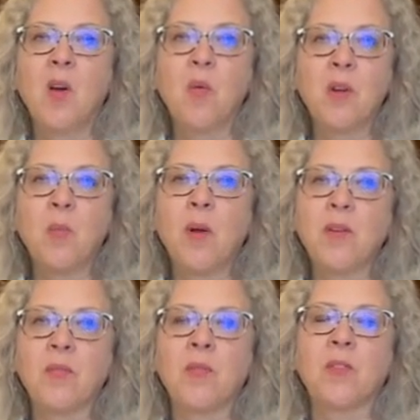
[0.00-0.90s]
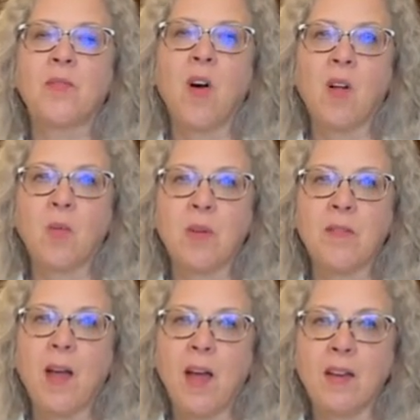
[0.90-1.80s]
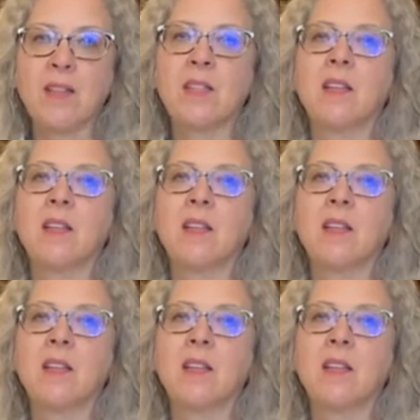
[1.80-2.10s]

What a wonderful fall we've had.